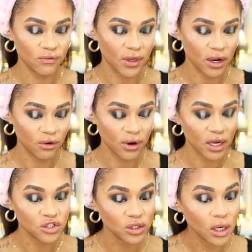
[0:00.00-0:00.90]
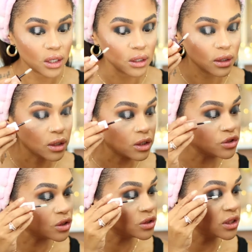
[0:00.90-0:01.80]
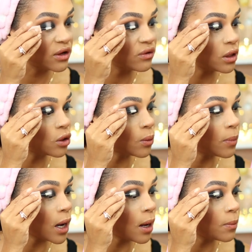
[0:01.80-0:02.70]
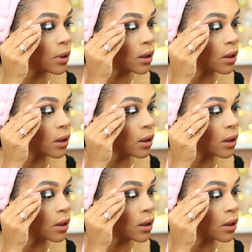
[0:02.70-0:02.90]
that grayish color just to give it a little pop.